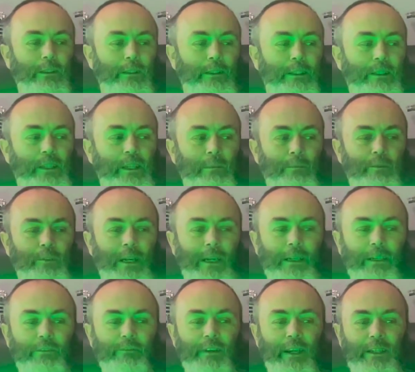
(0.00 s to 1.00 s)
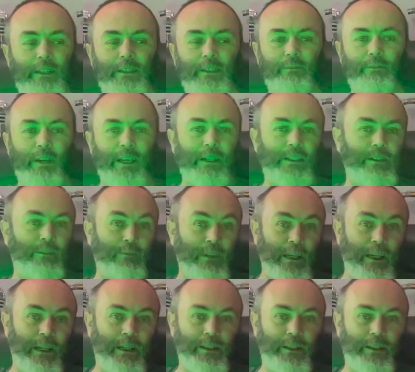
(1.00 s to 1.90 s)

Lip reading: the tip drag effect effectively